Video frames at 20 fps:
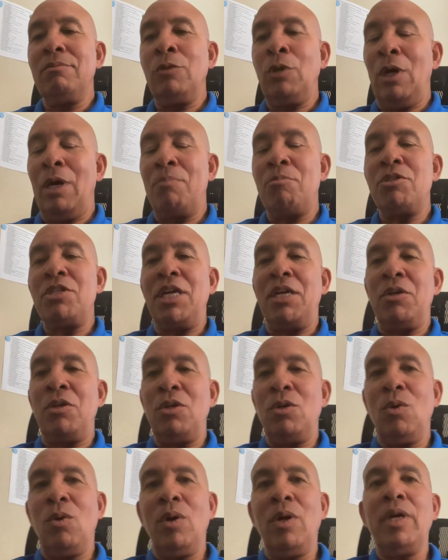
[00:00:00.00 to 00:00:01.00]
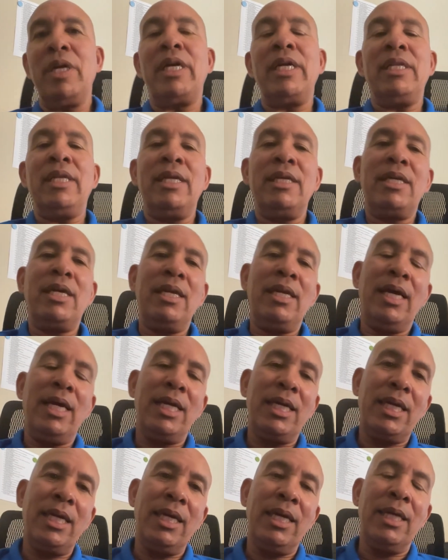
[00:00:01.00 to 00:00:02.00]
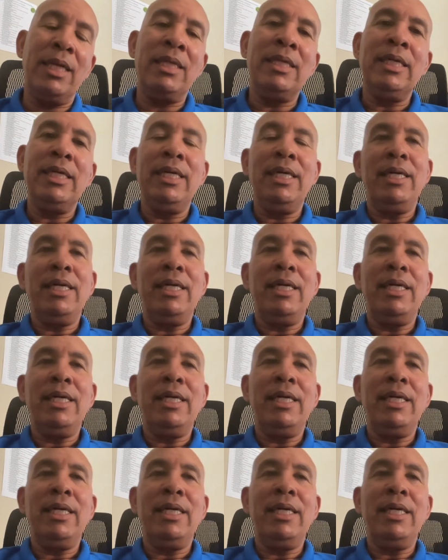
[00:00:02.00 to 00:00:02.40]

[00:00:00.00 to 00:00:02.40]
upstate New York, and then Connecticut,